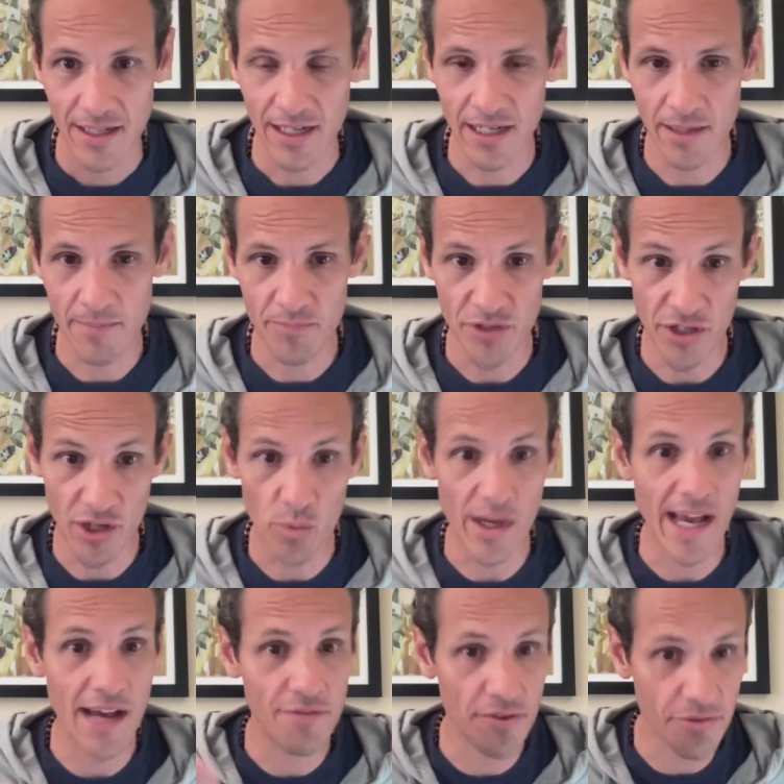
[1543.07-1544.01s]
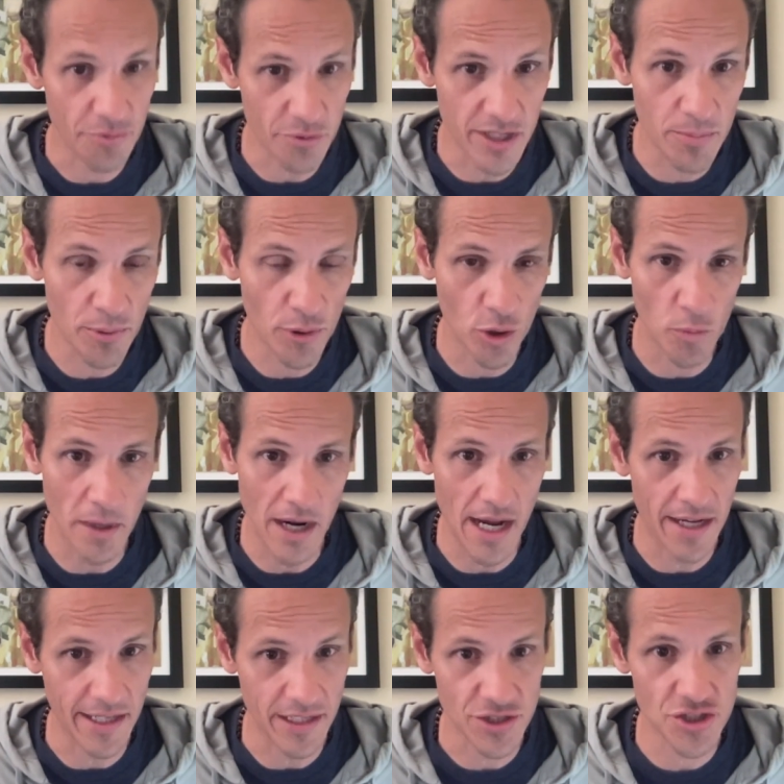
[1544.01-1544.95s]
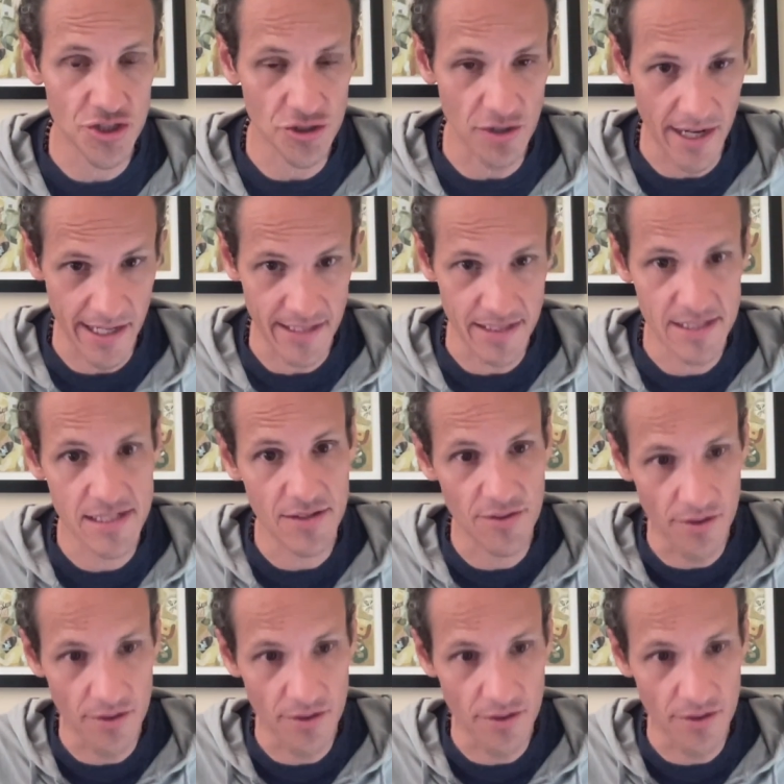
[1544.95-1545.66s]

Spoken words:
We have 3 probiotic strains,